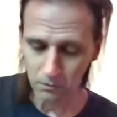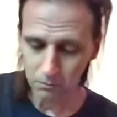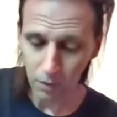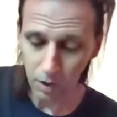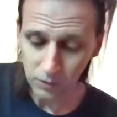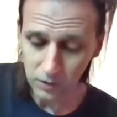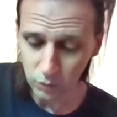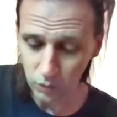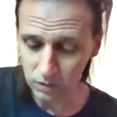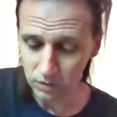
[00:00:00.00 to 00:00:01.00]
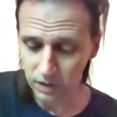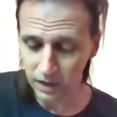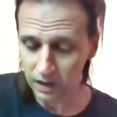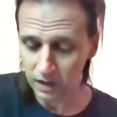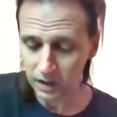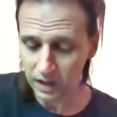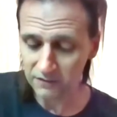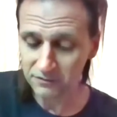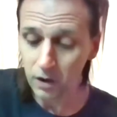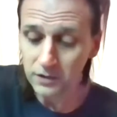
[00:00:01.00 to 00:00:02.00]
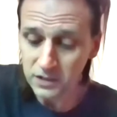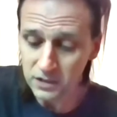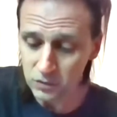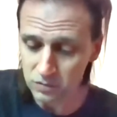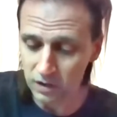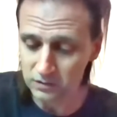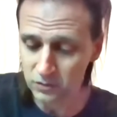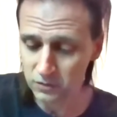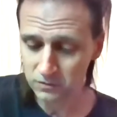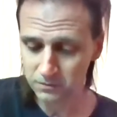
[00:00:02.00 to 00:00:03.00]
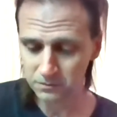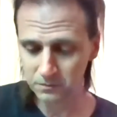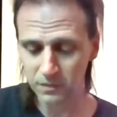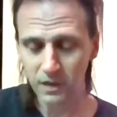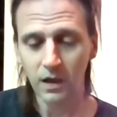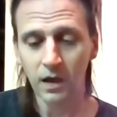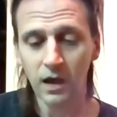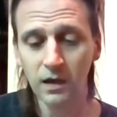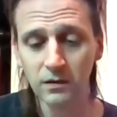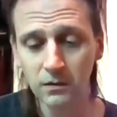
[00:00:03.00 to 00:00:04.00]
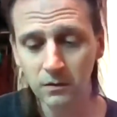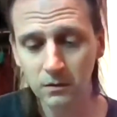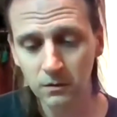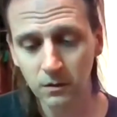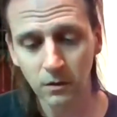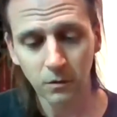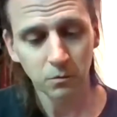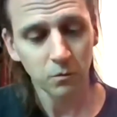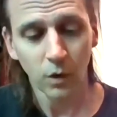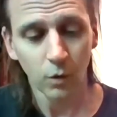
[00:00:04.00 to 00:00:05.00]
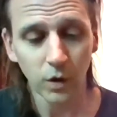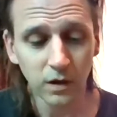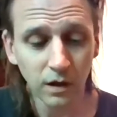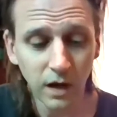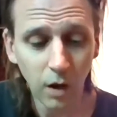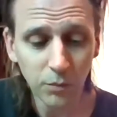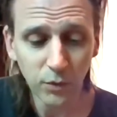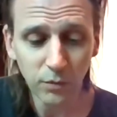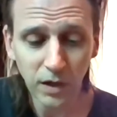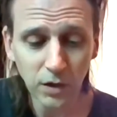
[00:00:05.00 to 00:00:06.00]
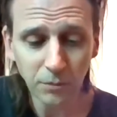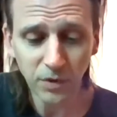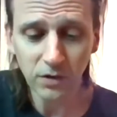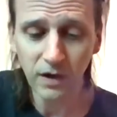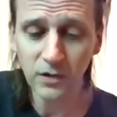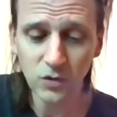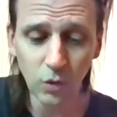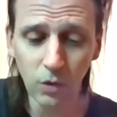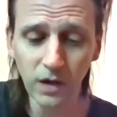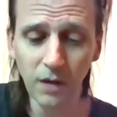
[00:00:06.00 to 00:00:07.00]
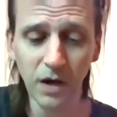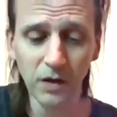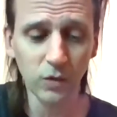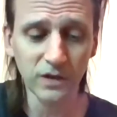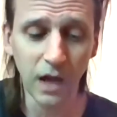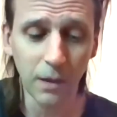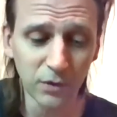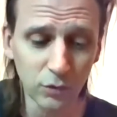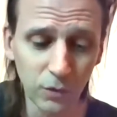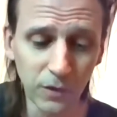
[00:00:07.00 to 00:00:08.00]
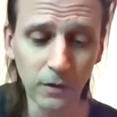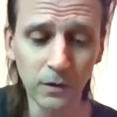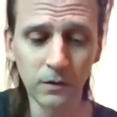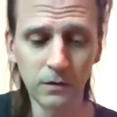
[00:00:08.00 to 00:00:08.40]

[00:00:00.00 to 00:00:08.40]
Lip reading: "Margaret will have Auntie to talk to, and we can help her make up a great story about what happened to her."